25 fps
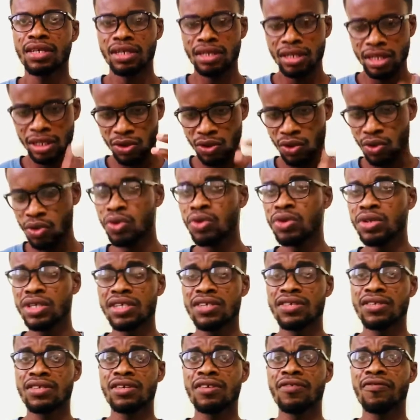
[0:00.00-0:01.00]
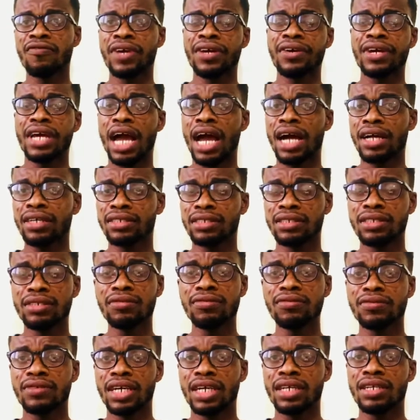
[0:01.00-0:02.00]
The school is still very
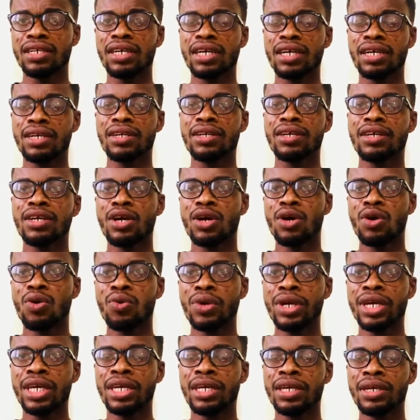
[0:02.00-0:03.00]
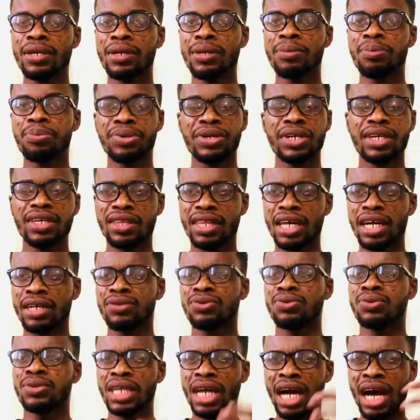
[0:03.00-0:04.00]
active, and then we pray
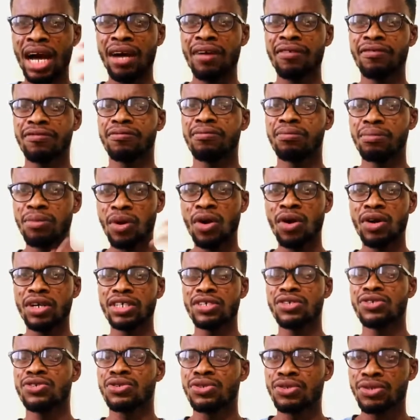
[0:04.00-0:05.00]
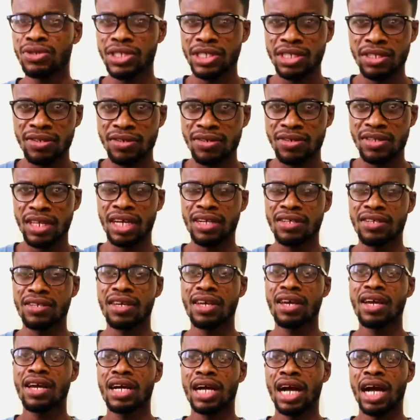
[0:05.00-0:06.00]
that we have more institutions that
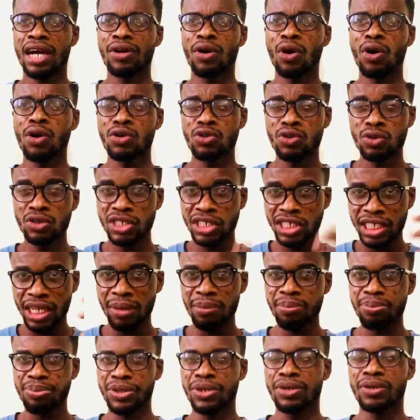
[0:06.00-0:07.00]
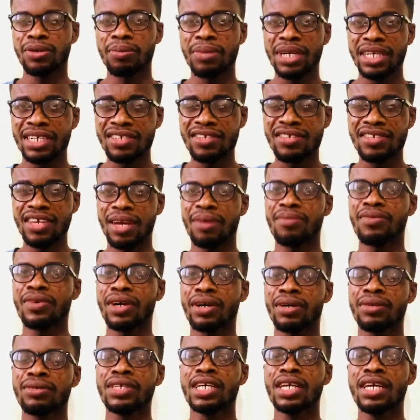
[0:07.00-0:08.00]
can also champion. By this time
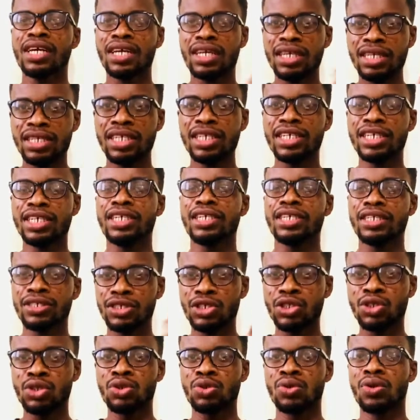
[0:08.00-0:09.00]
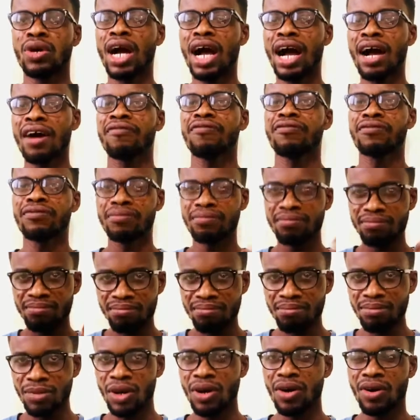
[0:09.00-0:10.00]
round, they should have
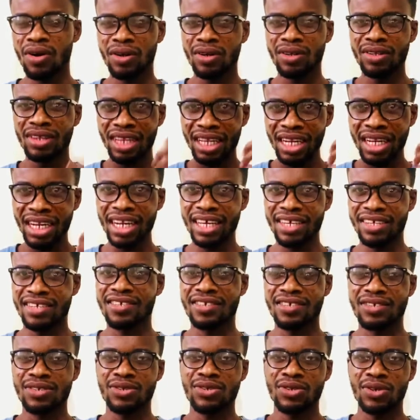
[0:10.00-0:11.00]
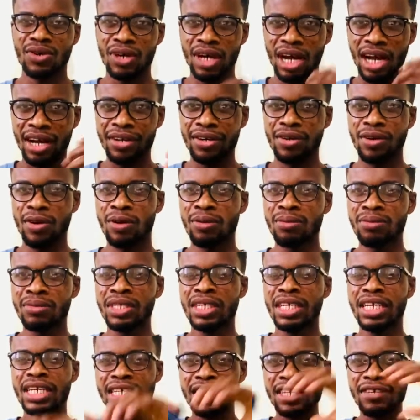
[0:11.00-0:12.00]
more lessons or curriculum
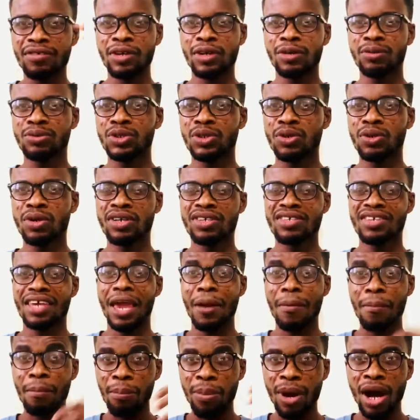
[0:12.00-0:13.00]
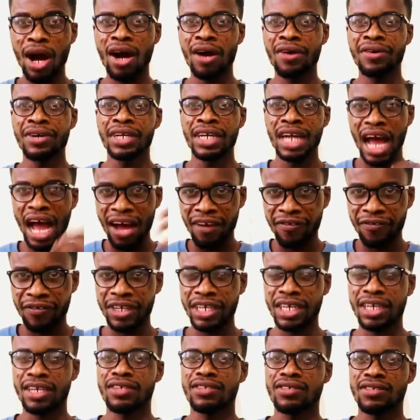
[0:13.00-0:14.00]
developed towards empowering
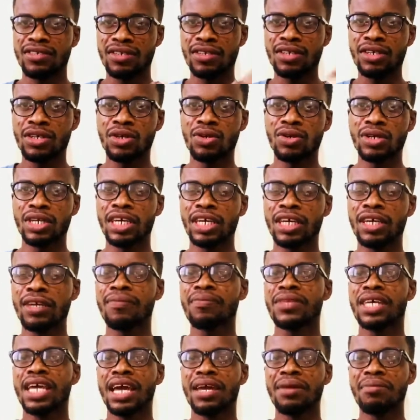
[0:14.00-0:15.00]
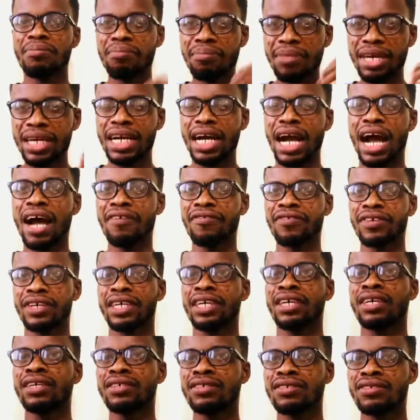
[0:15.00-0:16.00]
Africans, okay, and make
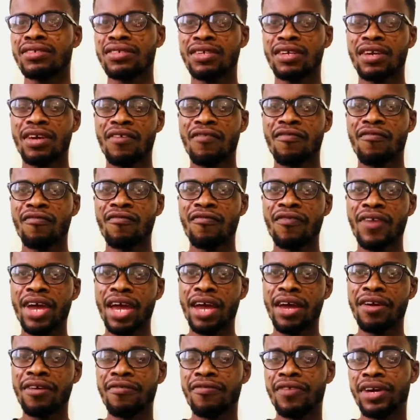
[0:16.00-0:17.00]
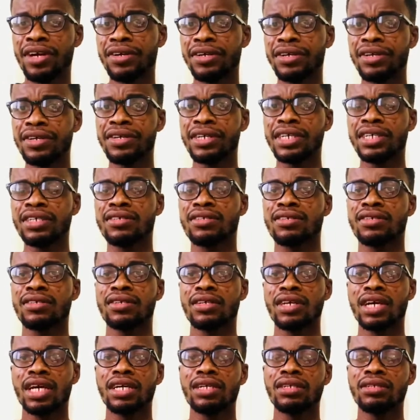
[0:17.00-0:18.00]
Africans very, very great
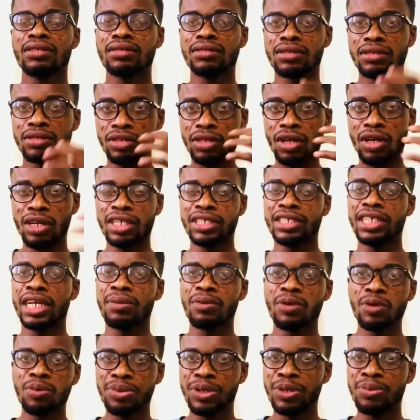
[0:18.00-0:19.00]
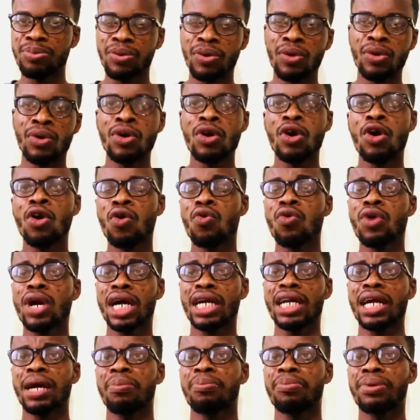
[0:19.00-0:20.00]
and knowledgeable people who
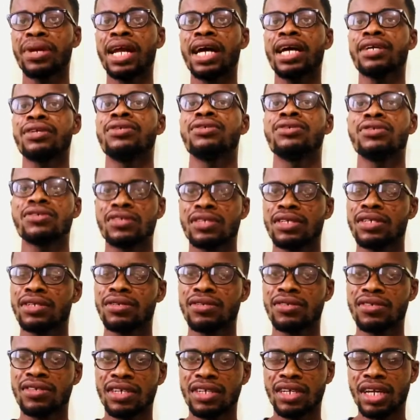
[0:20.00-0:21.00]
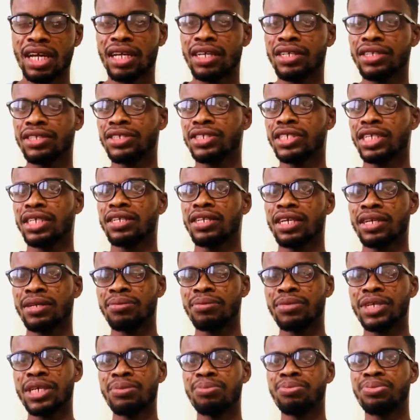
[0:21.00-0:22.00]
can apply those skills and knowledge and
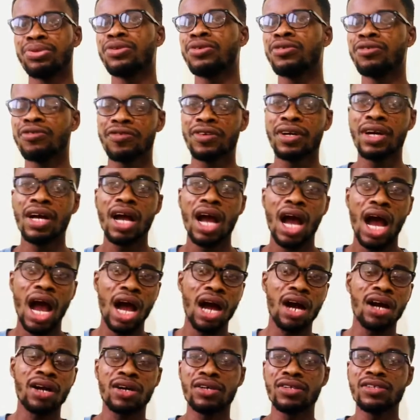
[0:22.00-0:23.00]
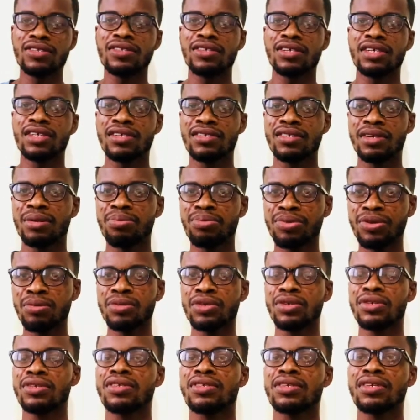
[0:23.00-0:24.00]
then improve our continent and
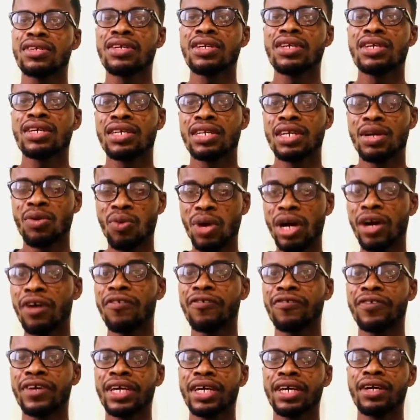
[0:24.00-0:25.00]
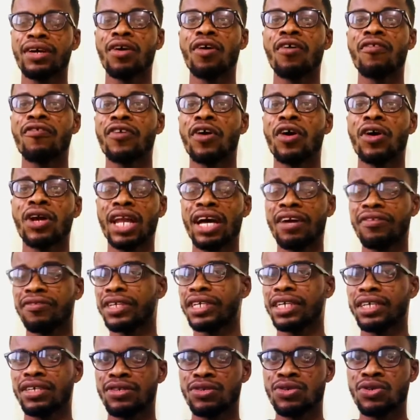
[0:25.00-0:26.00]
promote the welfare of all
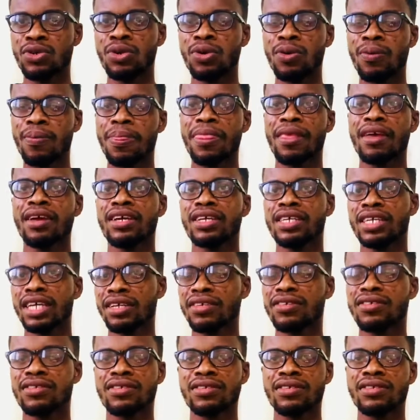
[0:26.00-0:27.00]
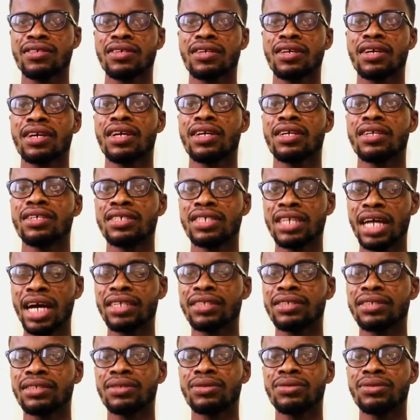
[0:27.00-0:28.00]
Africans. So yes,
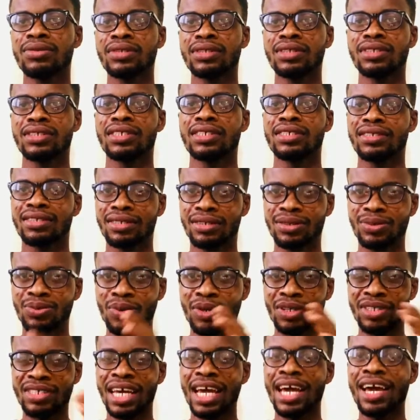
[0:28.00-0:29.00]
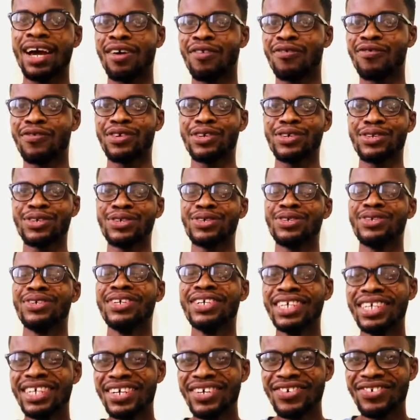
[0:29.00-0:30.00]
that is what I have for
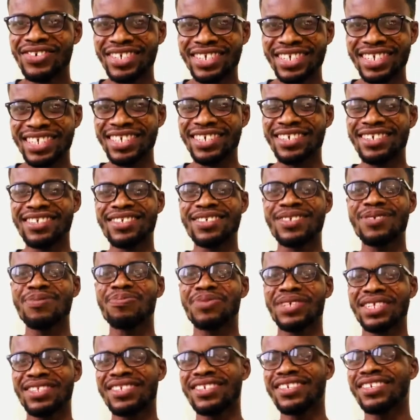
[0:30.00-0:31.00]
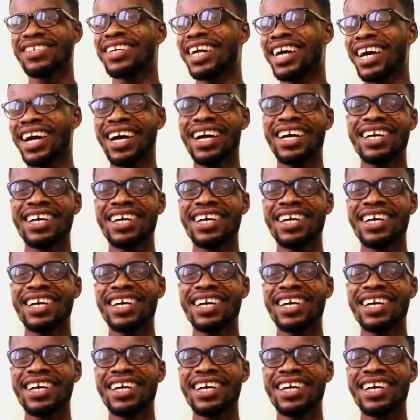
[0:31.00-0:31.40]
you for this particular